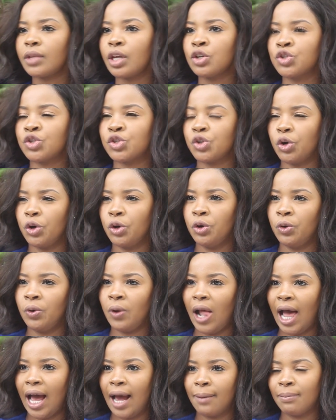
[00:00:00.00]
So
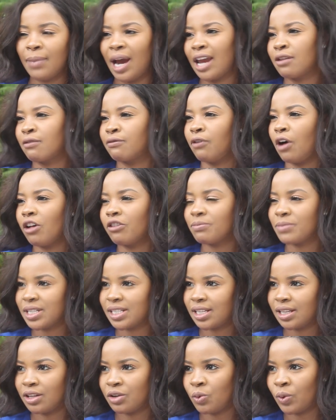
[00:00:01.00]
uh, my
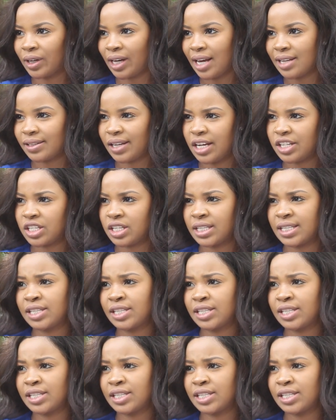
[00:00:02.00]
involvement in the organization